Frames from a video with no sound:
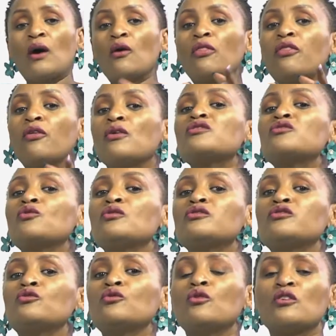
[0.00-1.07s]
Now those rules
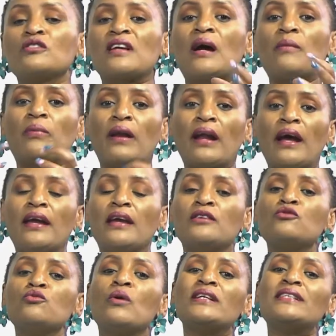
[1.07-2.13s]
do not apply
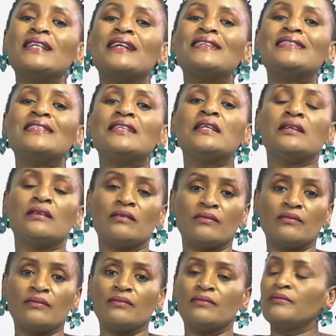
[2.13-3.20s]
to a Gen Z.
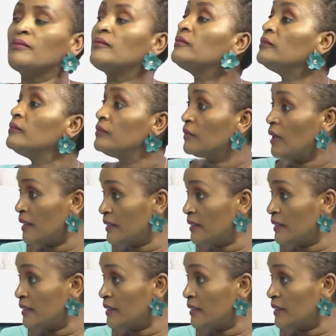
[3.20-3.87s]
A